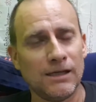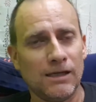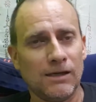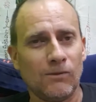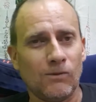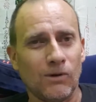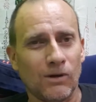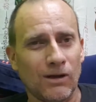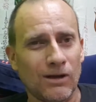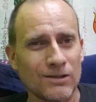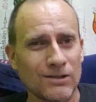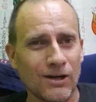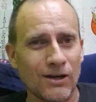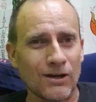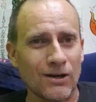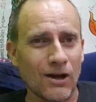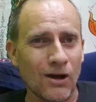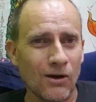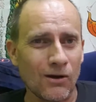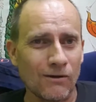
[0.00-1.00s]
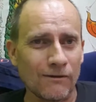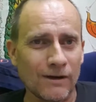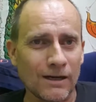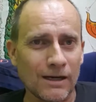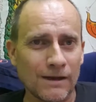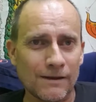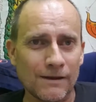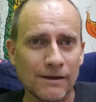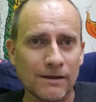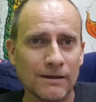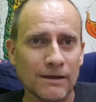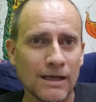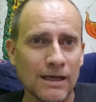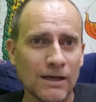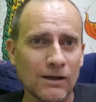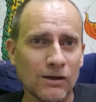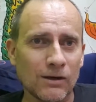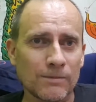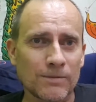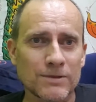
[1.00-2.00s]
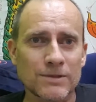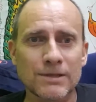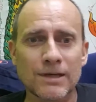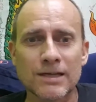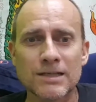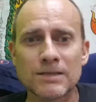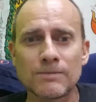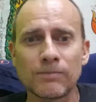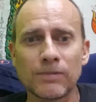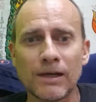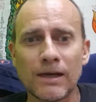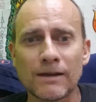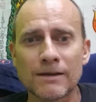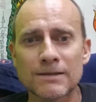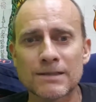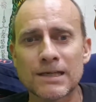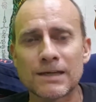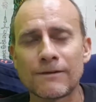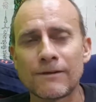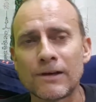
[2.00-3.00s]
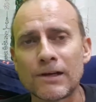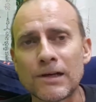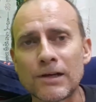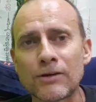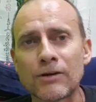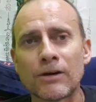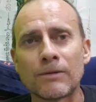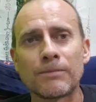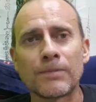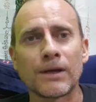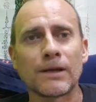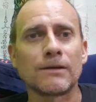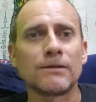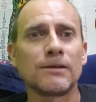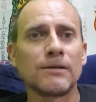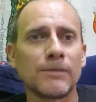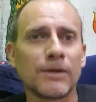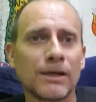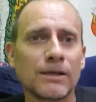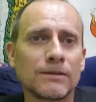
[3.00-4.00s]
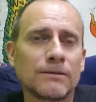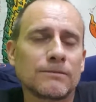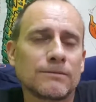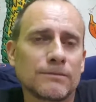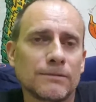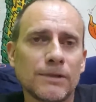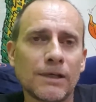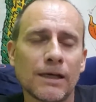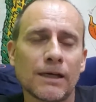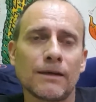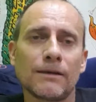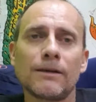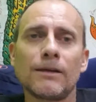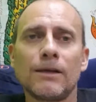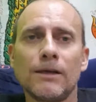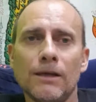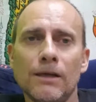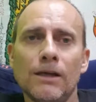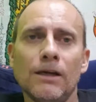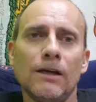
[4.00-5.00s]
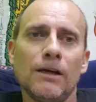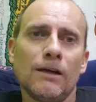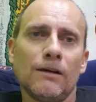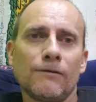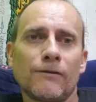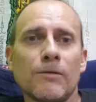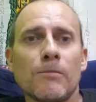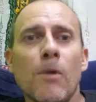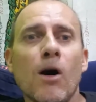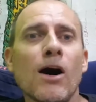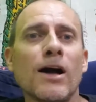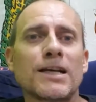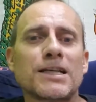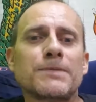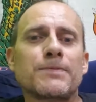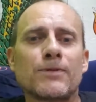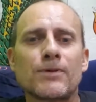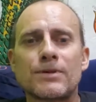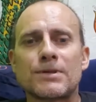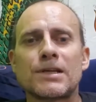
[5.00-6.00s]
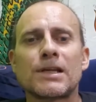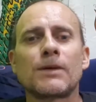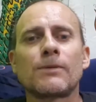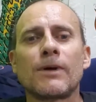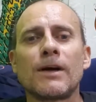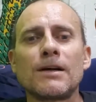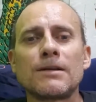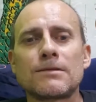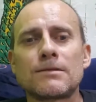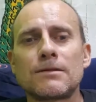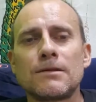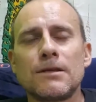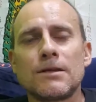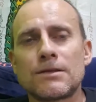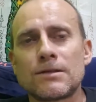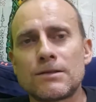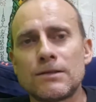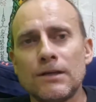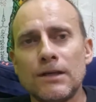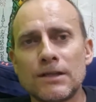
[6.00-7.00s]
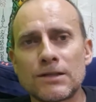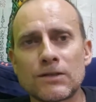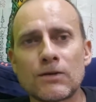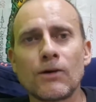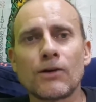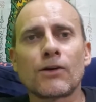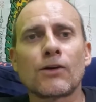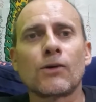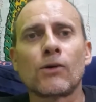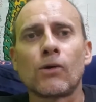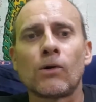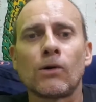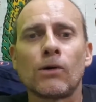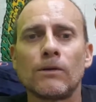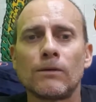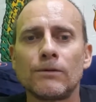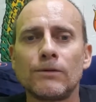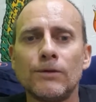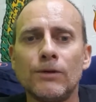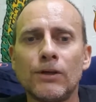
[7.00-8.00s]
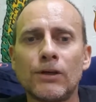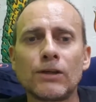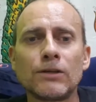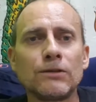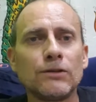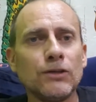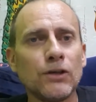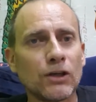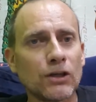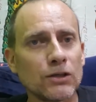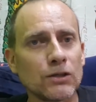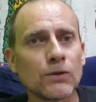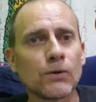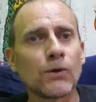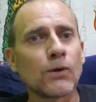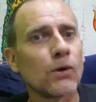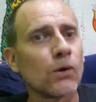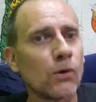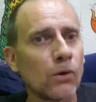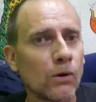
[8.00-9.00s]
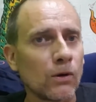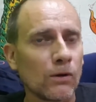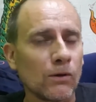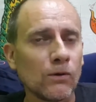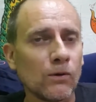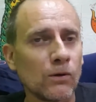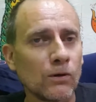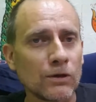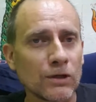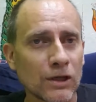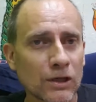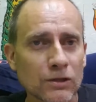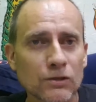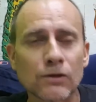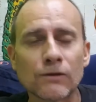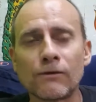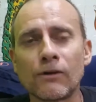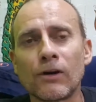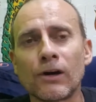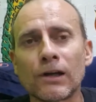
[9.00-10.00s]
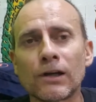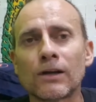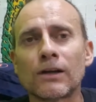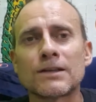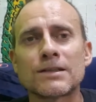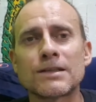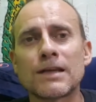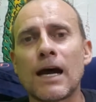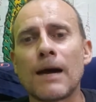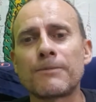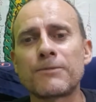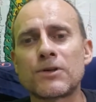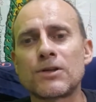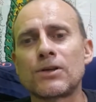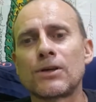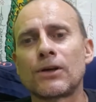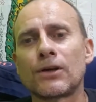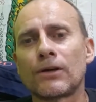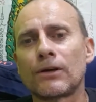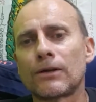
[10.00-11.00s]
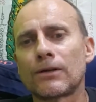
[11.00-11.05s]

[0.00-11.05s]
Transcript: well, I don't know of any compensation plan that's even near it. But I mean, yeah, from my experience anyway, it's got it all. You can do it all, or you can do very little. It's up to you.